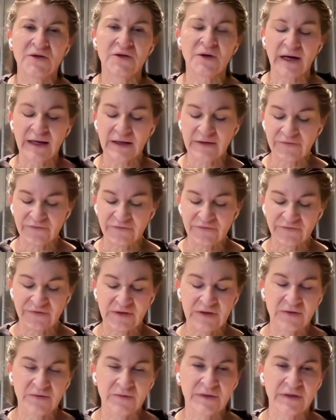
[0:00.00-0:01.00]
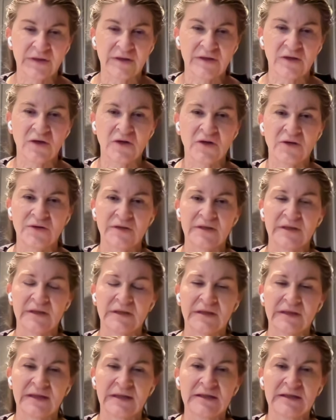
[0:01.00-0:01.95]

know, I even feel with all the